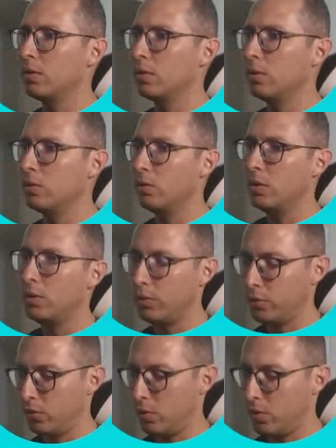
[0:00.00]
do a little
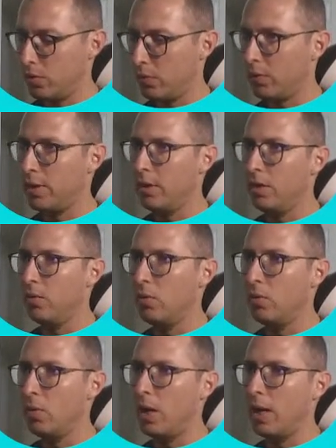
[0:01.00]
search for
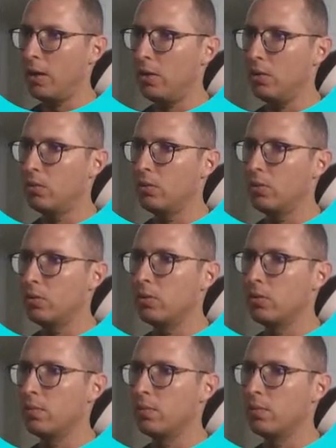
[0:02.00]
hero icons.